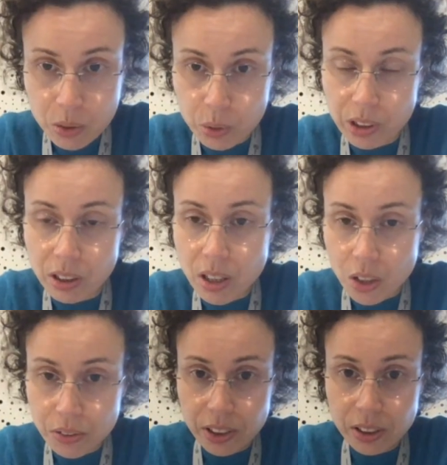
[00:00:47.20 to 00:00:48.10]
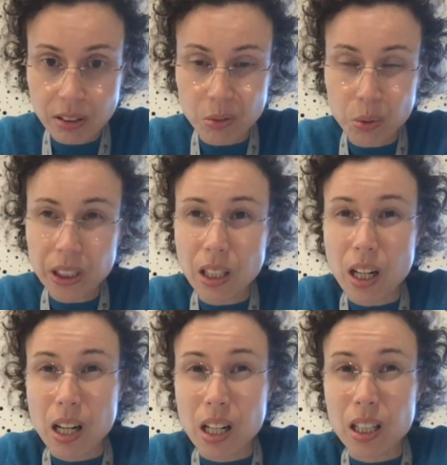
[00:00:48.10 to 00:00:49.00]
With the COVID, we
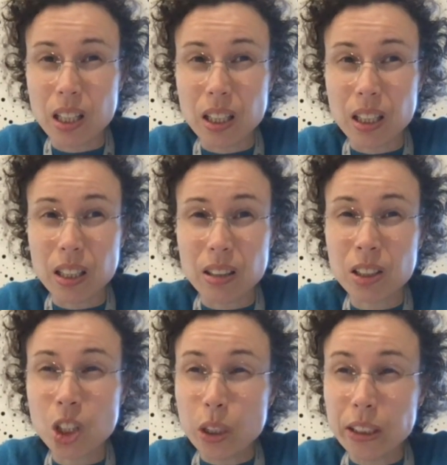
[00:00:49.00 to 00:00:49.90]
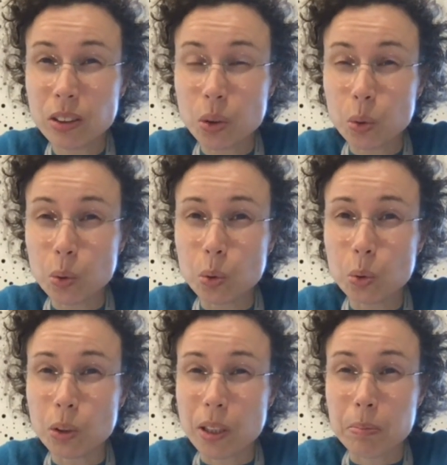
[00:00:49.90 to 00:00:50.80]
are going to
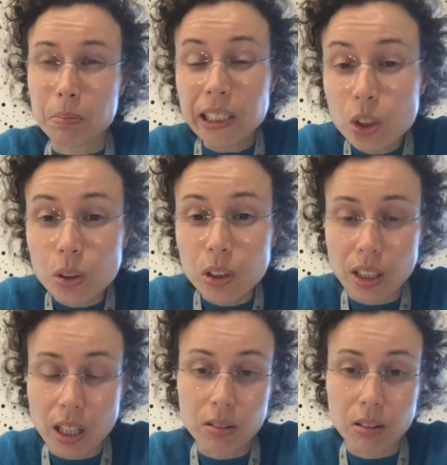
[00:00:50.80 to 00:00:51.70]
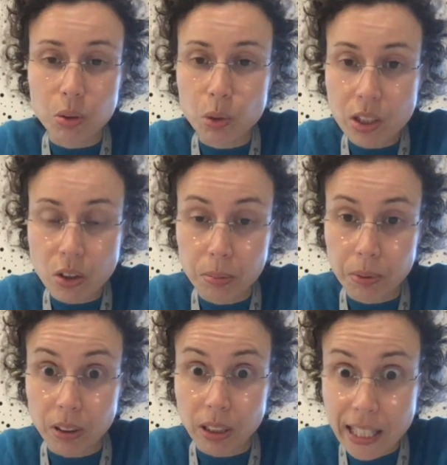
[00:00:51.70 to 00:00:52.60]
be doing our workshop
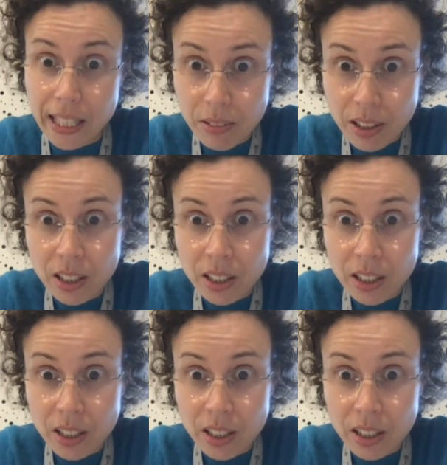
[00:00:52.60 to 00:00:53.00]
online.